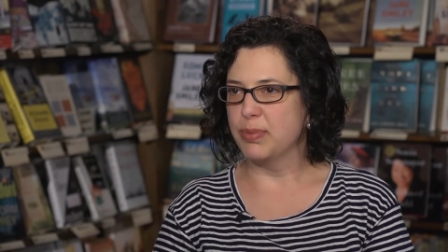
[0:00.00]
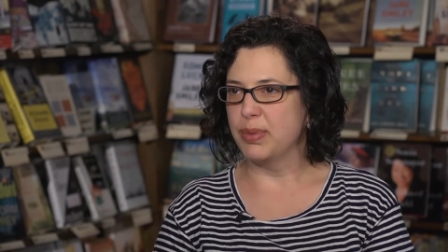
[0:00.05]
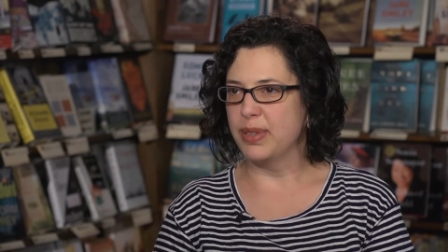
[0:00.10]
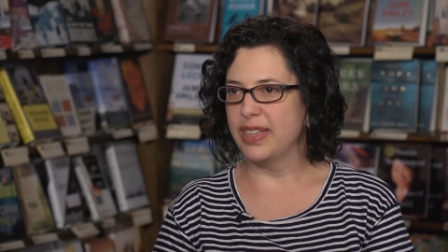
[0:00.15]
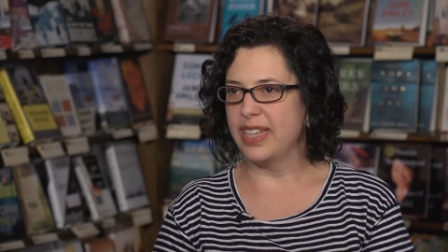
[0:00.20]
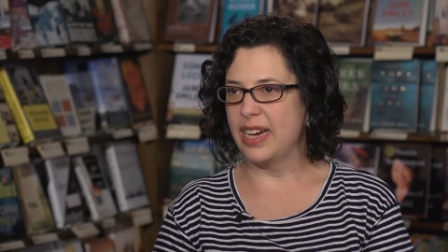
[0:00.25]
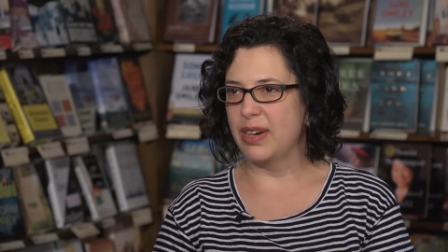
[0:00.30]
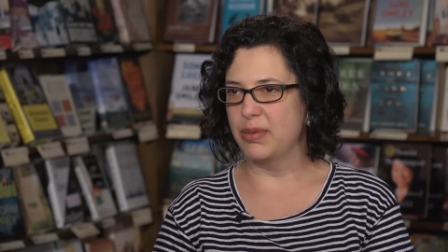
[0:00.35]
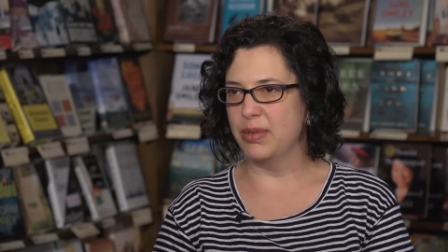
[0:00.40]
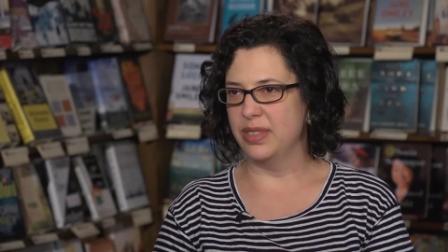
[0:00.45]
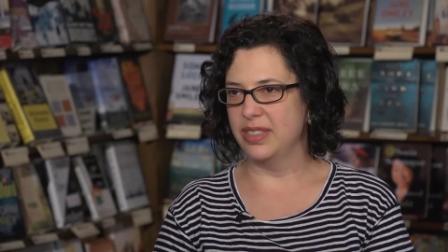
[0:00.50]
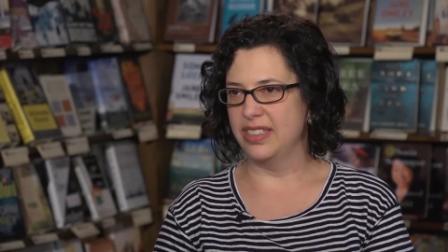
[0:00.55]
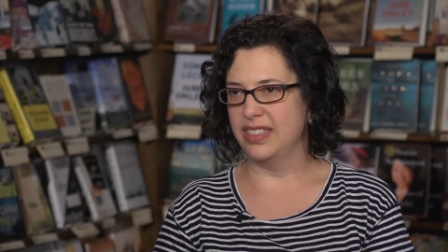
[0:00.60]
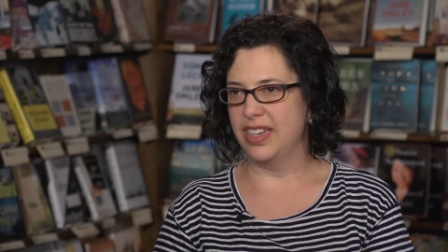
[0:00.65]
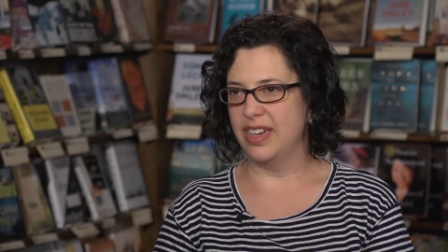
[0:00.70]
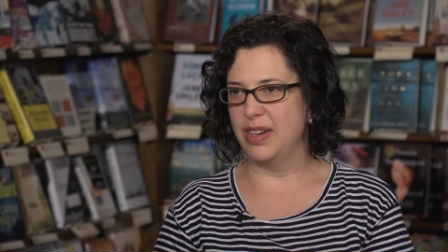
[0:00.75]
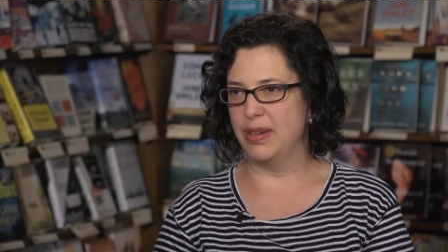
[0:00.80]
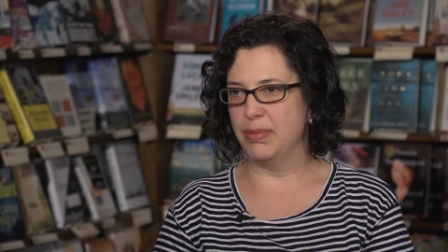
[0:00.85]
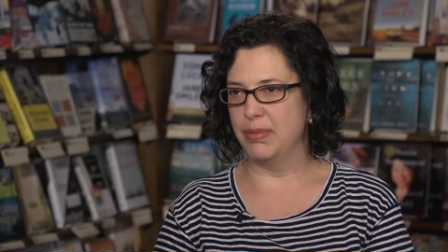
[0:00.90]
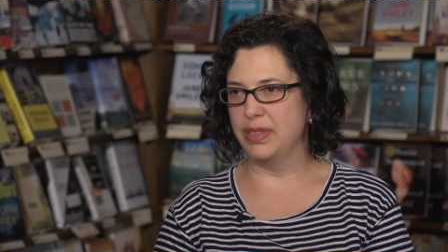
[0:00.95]
But that was
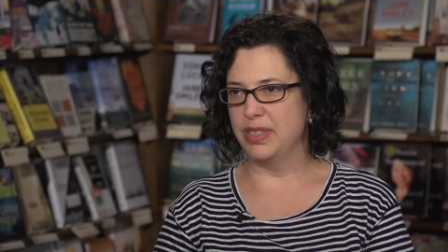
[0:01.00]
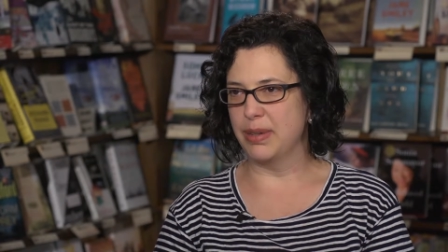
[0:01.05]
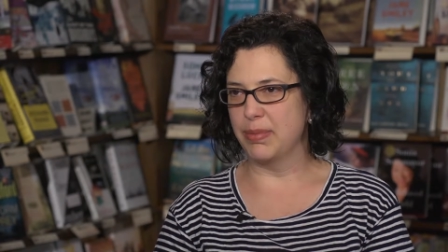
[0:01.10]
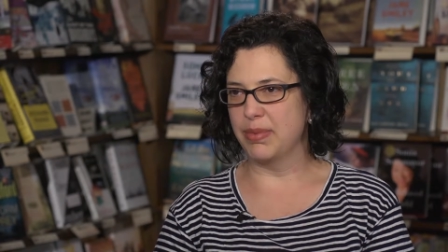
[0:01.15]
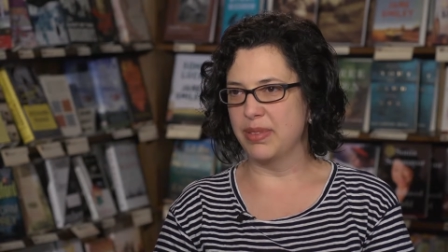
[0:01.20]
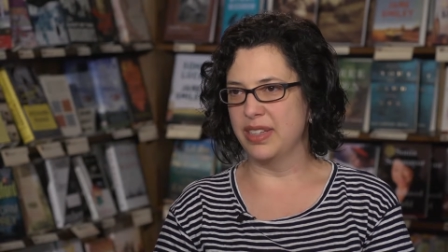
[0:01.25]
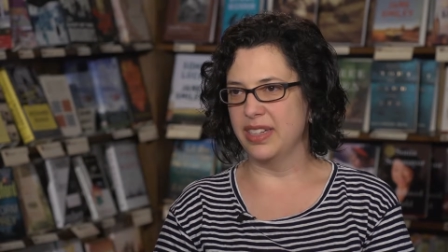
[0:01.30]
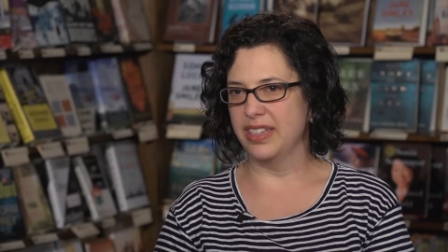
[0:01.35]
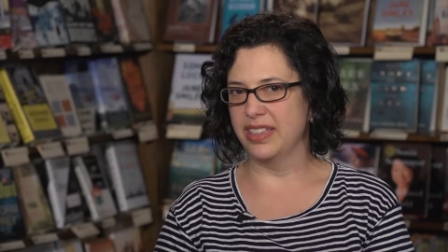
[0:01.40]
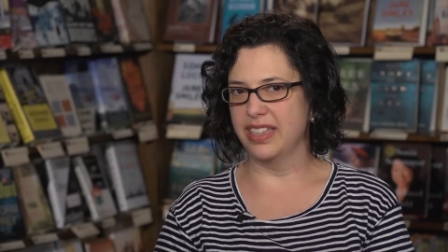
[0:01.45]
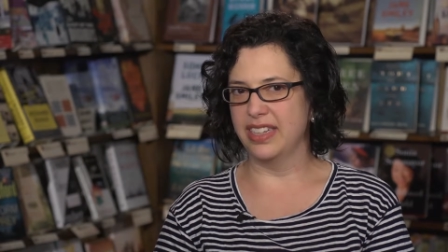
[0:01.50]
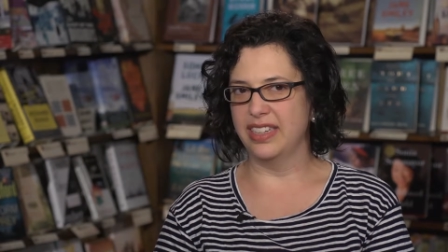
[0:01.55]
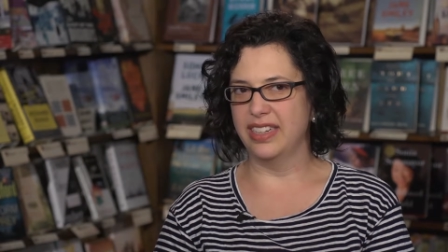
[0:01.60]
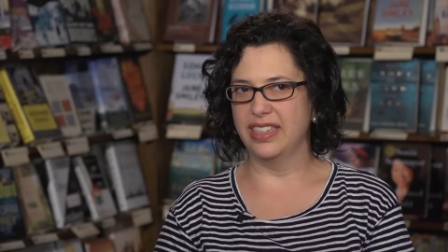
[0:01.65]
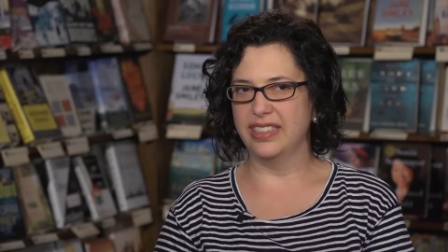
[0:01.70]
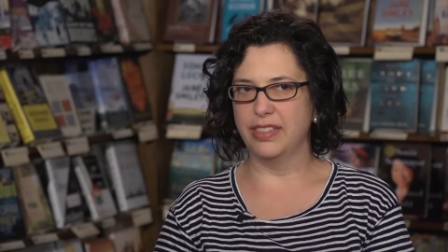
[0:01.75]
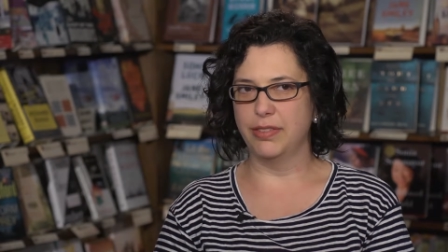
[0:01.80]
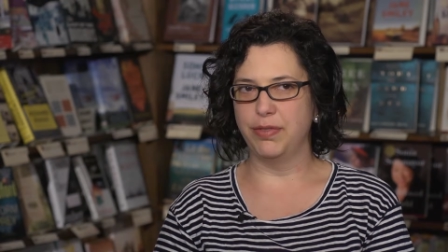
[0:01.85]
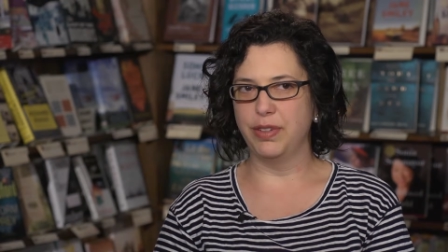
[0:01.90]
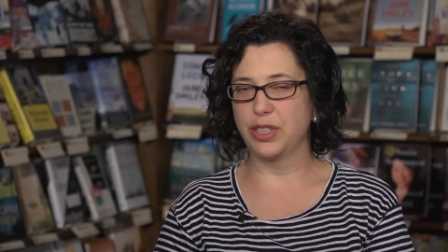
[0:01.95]
something that,
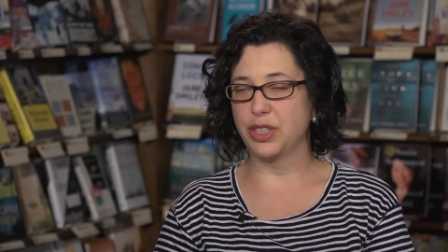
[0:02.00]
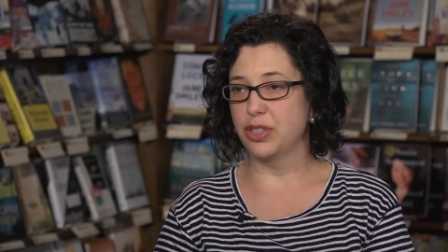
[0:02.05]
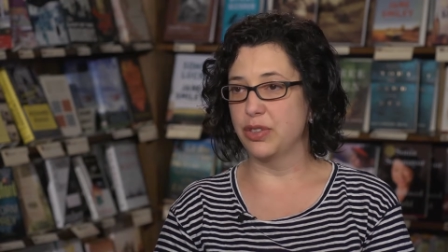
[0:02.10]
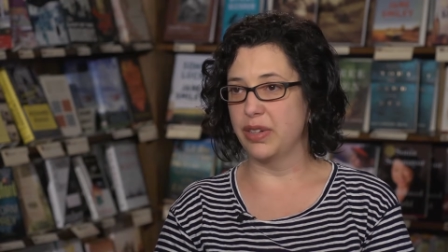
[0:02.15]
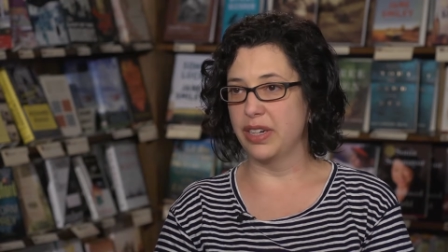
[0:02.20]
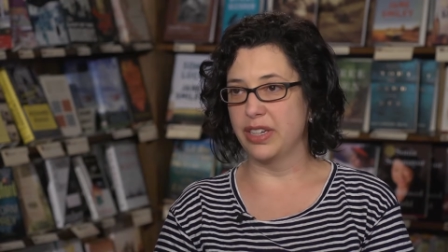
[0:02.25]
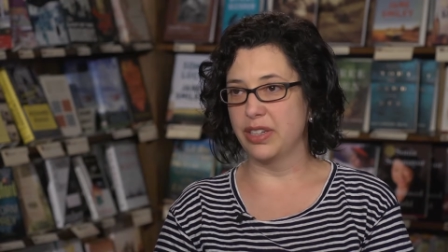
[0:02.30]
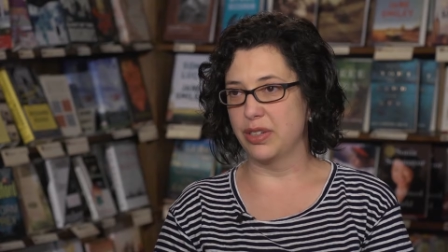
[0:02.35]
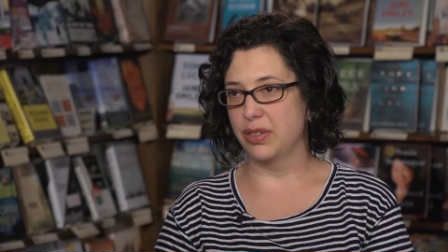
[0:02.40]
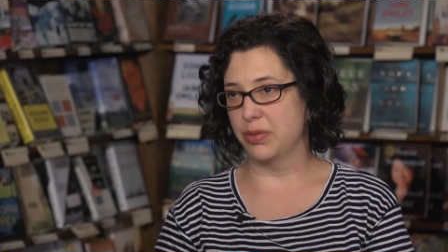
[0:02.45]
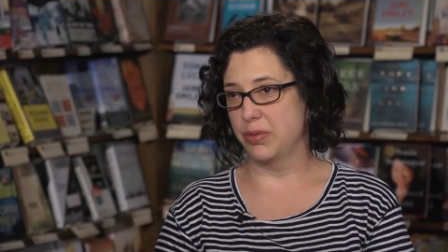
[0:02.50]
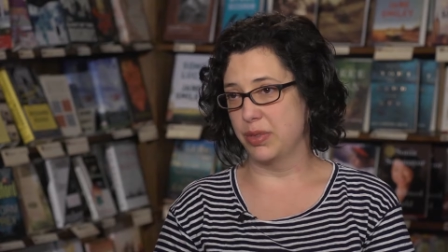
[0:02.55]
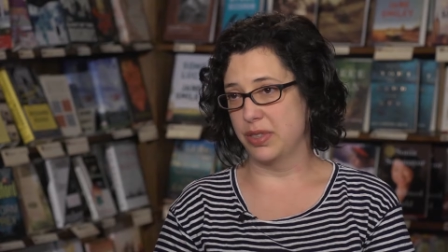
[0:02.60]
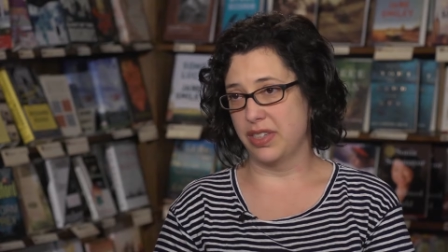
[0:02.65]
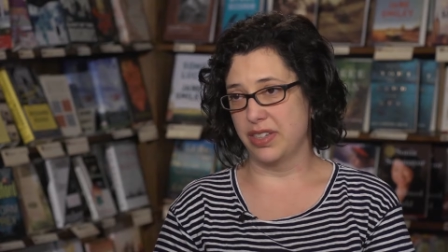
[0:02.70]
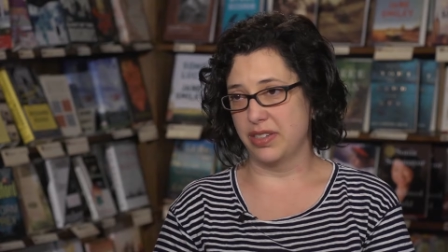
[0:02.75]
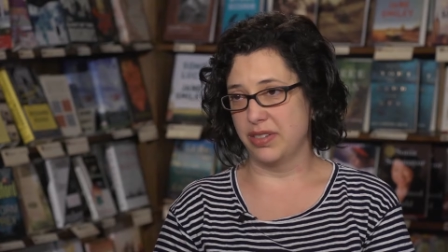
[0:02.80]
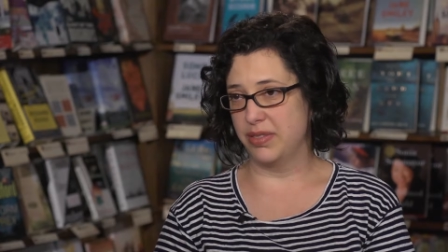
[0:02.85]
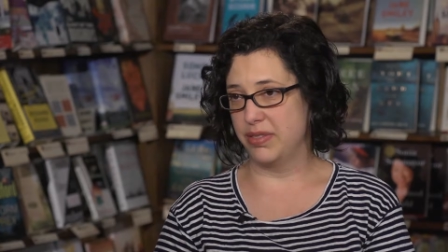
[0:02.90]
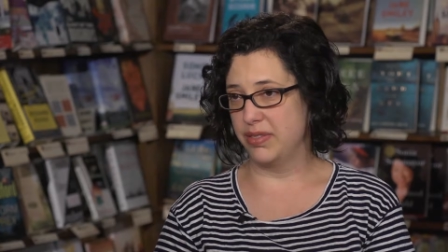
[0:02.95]
as a fiction writer, was
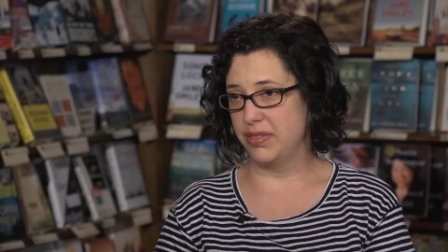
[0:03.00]
a